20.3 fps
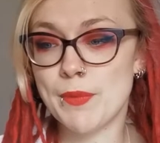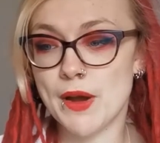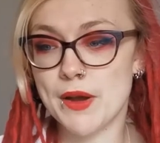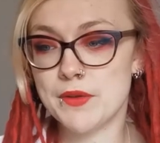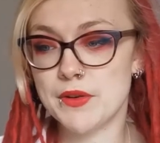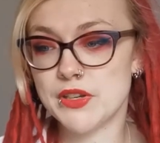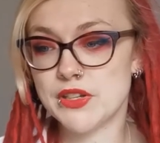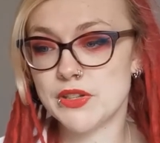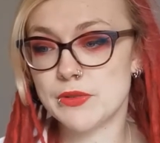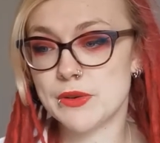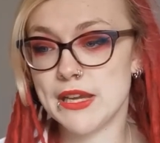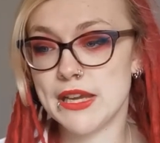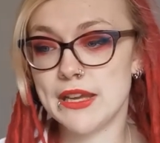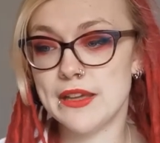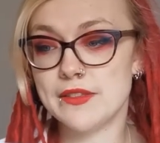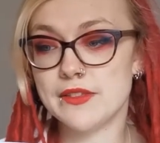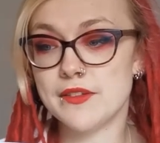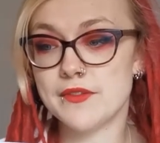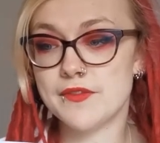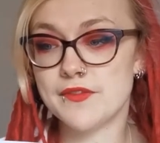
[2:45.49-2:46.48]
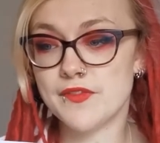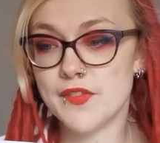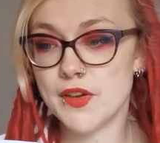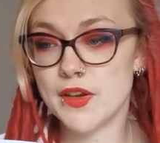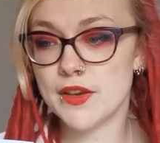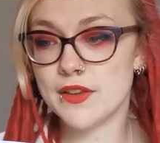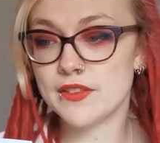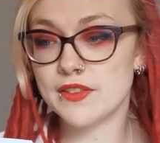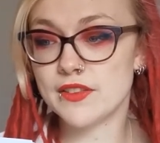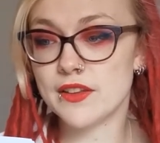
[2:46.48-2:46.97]
poetry that
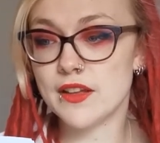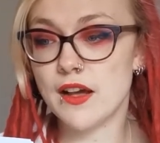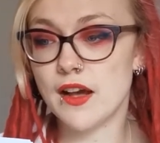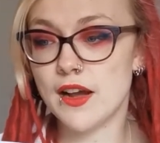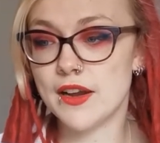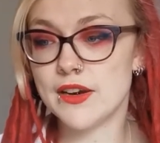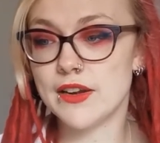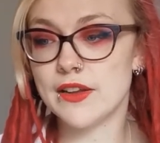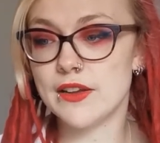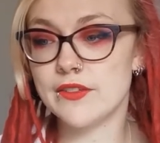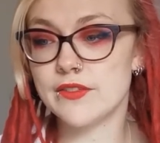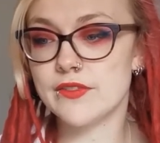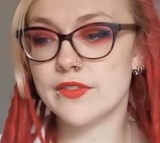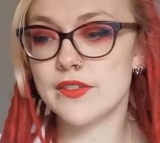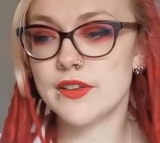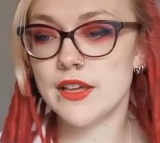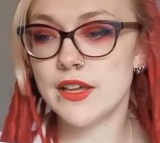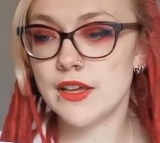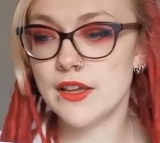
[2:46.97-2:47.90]
first kind of